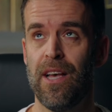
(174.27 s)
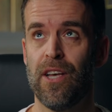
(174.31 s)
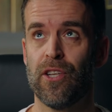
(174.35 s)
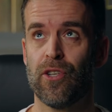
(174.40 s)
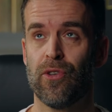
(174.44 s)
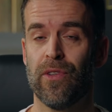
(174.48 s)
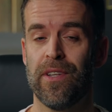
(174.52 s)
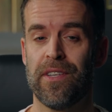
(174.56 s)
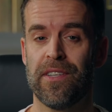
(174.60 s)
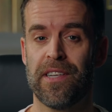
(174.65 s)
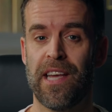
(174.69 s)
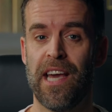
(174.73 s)

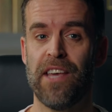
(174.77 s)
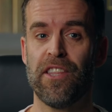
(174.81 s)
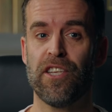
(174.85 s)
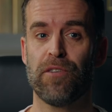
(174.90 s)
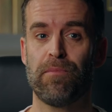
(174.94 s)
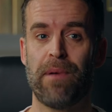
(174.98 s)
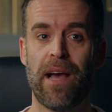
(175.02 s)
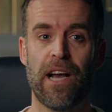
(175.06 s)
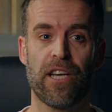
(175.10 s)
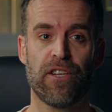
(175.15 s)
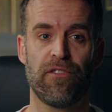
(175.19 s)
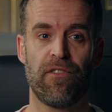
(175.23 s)
So let's skate this
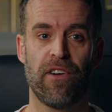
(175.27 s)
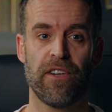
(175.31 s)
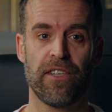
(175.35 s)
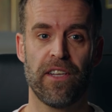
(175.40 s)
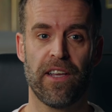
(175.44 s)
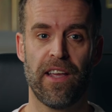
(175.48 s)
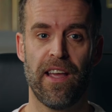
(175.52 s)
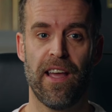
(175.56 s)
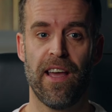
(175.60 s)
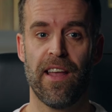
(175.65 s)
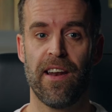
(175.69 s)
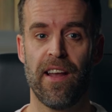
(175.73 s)
back as far as
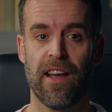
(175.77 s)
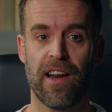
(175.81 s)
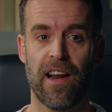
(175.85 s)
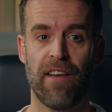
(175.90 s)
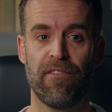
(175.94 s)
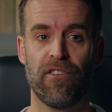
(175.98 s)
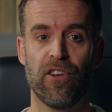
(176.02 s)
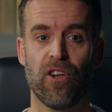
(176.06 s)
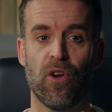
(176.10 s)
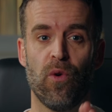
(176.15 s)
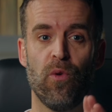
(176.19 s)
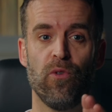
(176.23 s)
I can. I'm gonna
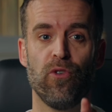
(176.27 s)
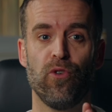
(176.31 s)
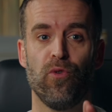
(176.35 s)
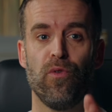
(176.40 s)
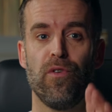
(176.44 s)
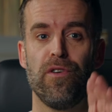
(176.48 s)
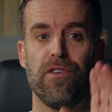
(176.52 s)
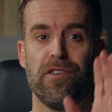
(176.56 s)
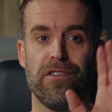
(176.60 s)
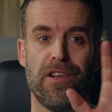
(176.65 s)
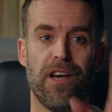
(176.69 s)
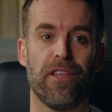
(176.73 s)
have to go into
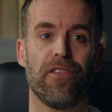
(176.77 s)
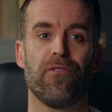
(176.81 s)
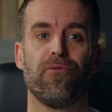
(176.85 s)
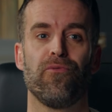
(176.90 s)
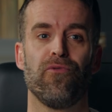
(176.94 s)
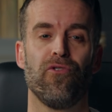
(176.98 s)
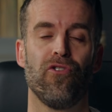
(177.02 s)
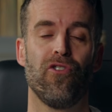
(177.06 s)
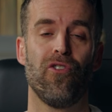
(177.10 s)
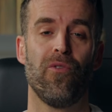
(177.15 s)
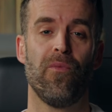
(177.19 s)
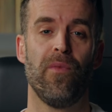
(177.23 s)
another
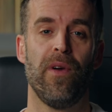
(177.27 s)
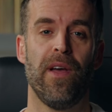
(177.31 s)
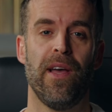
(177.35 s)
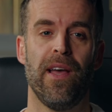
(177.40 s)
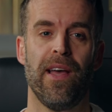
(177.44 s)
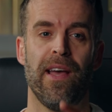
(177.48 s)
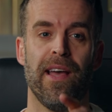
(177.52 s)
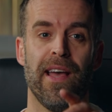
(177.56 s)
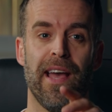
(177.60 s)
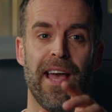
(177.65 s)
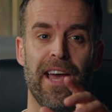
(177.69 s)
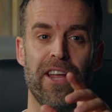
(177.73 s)
room
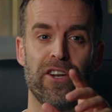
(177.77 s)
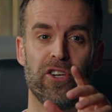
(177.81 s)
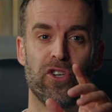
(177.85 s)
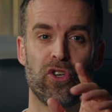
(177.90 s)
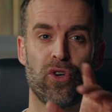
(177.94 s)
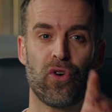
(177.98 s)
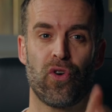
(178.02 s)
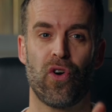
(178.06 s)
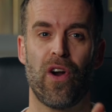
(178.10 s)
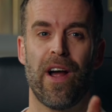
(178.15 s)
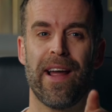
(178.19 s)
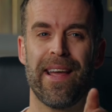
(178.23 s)
and
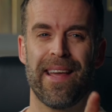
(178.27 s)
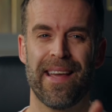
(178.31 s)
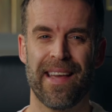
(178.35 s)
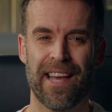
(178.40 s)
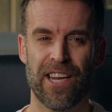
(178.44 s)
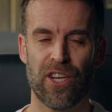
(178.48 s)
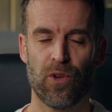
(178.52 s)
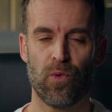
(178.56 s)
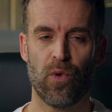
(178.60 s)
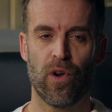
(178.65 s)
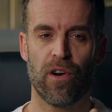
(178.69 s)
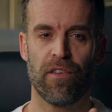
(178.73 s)
try and
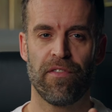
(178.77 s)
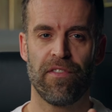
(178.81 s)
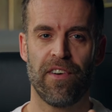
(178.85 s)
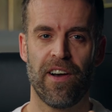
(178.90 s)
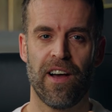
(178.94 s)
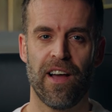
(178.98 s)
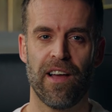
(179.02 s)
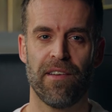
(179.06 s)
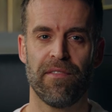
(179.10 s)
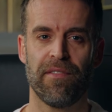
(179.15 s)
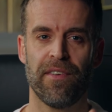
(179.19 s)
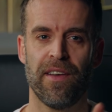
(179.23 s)
get to
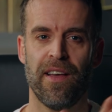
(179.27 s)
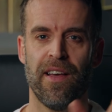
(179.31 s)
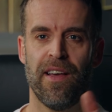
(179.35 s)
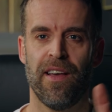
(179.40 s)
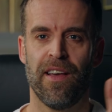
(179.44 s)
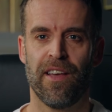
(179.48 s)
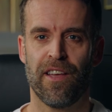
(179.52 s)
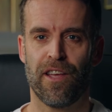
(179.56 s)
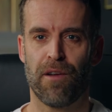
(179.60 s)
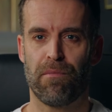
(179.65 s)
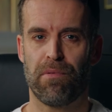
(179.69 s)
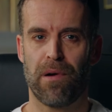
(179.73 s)
105.
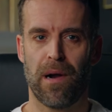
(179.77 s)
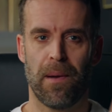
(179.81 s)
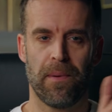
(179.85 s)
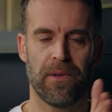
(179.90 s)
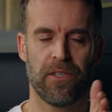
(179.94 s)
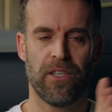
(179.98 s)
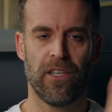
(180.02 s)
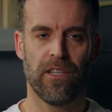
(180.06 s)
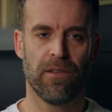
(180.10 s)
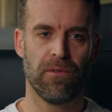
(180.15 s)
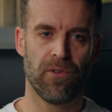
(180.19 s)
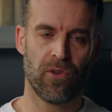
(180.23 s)
You'll probably
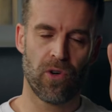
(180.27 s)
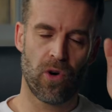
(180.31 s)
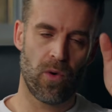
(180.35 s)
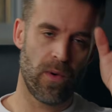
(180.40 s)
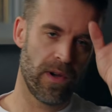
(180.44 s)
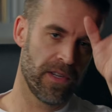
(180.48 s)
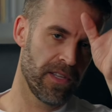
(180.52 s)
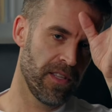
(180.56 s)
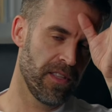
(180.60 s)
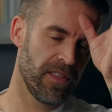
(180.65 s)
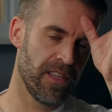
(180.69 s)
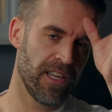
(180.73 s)
see some
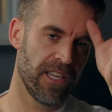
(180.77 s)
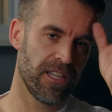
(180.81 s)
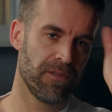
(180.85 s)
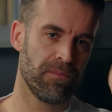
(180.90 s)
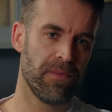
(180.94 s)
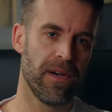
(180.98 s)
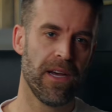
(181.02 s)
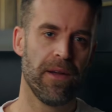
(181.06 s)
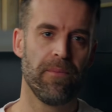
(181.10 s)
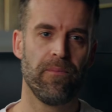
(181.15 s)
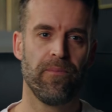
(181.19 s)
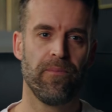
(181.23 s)
doorways and things,
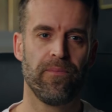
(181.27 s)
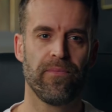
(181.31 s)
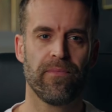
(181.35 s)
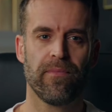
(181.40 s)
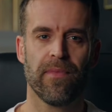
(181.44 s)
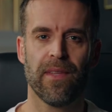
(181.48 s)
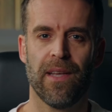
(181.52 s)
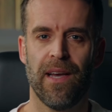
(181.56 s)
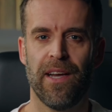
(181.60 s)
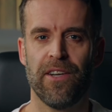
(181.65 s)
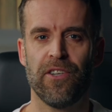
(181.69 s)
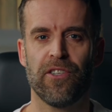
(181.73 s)
but
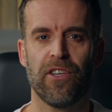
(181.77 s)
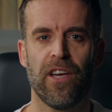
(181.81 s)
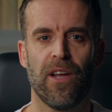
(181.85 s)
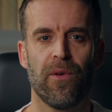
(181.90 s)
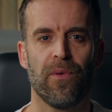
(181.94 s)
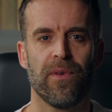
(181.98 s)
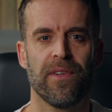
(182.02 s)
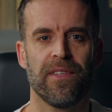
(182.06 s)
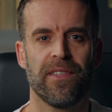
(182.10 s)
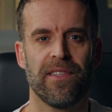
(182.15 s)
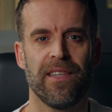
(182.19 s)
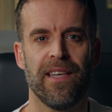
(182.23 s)
I just kind of
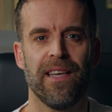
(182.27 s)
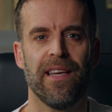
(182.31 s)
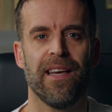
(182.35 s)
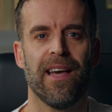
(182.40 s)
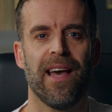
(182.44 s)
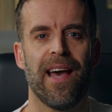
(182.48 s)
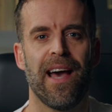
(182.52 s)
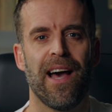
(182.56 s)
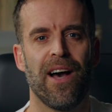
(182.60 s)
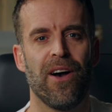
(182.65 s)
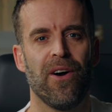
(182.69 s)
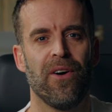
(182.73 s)
want to see
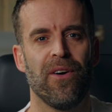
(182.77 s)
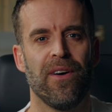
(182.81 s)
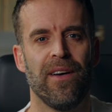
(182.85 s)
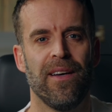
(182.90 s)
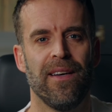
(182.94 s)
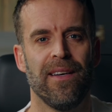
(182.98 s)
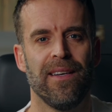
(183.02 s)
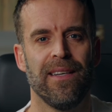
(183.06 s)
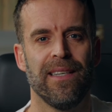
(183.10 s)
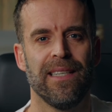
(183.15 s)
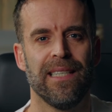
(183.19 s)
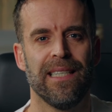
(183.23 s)
how
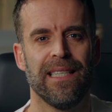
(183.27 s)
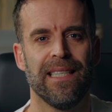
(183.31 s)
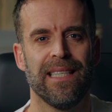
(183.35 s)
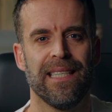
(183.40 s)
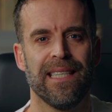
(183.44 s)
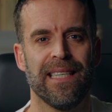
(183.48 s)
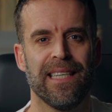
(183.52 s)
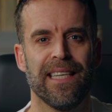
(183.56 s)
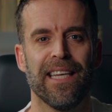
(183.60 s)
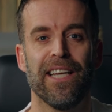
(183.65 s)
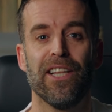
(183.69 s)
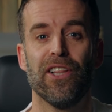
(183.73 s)

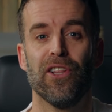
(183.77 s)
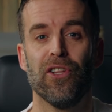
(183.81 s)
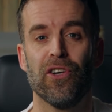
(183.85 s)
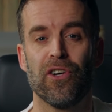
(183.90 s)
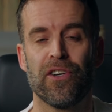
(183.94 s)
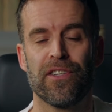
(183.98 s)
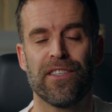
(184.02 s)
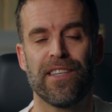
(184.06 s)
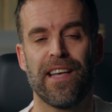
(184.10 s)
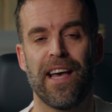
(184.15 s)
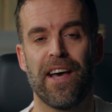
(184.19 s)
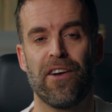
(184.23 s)
it
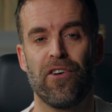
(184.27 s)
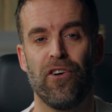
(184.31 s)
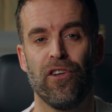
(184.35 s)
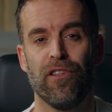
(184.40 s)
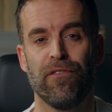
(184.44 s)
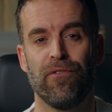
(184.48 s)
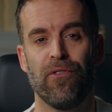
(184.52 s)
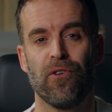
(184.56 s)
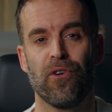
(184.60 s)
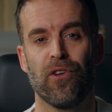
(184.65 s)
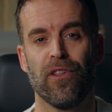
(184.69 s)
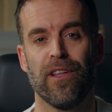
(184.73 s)
looks at all
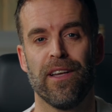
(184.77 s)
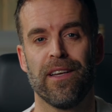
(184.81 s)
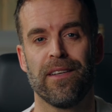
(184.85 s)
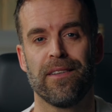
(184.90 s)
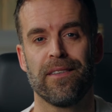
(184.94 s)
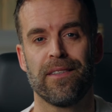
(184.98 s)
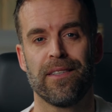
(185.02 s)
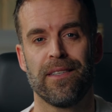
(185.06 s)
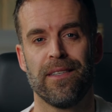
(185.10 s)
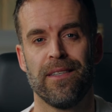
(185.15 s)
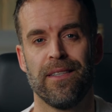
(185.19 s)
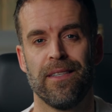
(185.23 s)
the focal
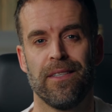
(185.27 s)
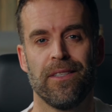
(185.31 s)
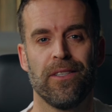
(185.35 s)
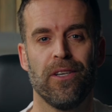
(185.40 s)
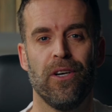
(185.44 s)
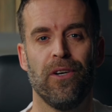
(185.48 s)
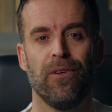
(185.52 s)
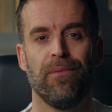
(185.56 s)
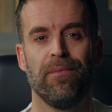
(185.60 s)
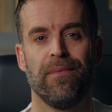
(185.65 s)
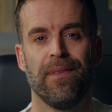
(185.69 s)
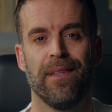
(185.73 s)
lengths.
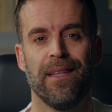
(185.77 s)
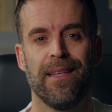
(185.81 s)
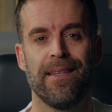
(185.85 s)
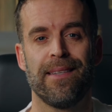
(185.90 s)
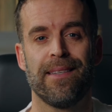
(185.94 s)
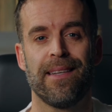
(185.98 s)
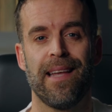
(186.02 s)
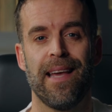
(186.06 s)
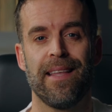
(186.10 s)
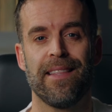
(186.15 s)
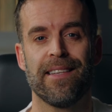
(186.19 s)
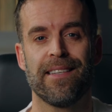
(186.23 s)
So let's
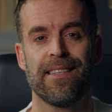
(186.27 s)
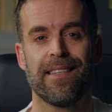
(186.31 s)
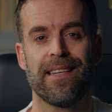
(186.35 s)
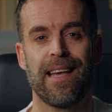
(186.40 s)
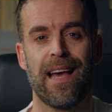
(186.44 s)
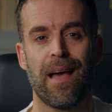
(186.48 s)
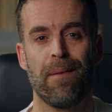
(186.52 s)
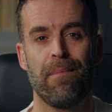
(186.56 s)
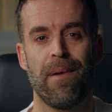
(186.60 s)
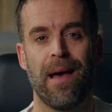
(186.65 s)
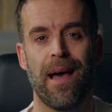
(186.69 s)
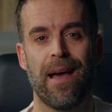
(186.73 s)
skate this
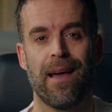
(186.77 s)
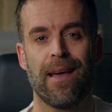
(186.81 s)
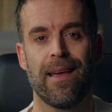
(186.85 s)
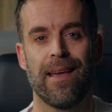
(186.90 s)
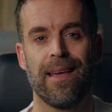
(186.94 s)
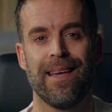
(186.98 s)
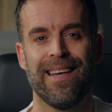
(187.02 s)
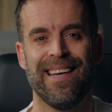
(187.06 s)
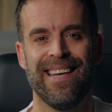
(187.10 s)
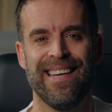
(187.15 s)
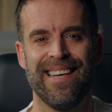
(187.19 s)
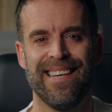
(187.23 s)
guy back
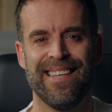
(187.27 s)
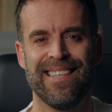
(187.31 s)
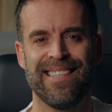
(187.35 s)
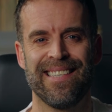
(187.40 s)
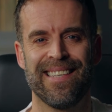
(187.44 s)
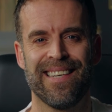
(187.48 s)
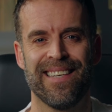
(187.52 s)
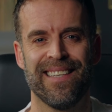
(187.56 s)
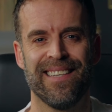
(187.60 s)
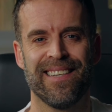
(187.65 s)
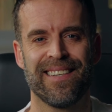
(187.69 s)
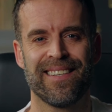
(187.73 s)
and
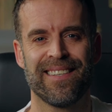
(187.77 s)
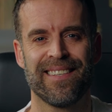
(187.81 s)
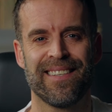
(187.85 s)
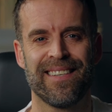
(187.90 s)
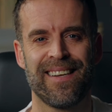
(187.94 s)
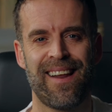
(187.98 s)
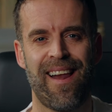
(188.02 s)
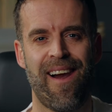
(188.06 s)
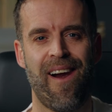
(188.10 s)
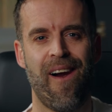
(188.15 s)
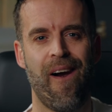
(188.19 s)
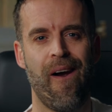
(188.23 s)
see how it looks.